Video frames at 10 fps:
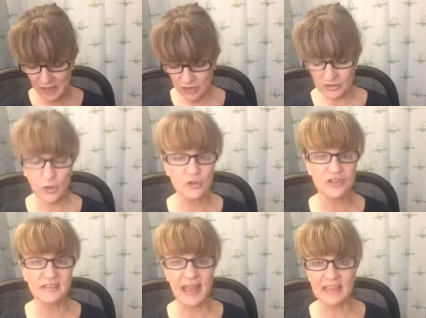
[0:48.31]
So
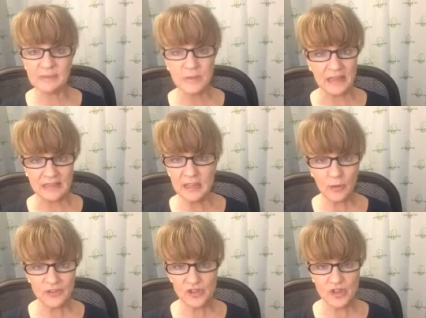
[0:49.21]
just ask me any
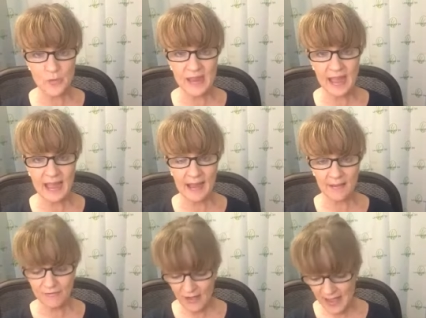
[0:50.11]
questions you may
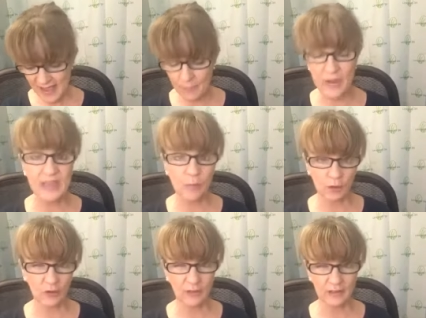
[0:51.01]
have and we can
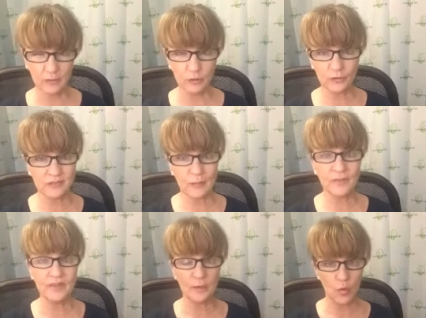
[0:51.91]
work on a little
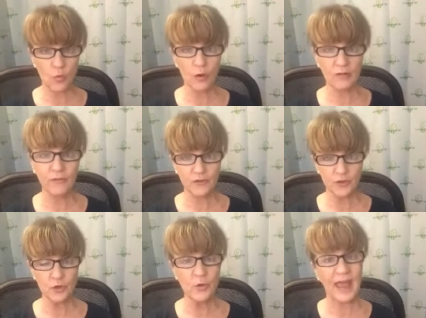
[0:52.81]
something that will work for
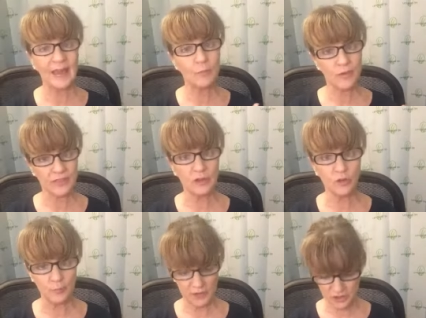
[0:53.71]
you and within
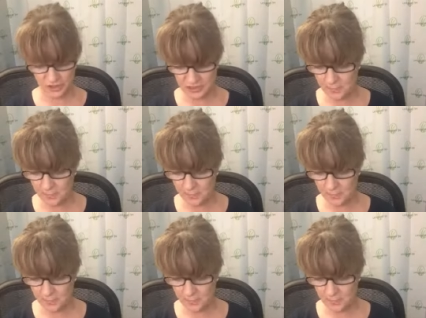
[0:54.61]
your budget.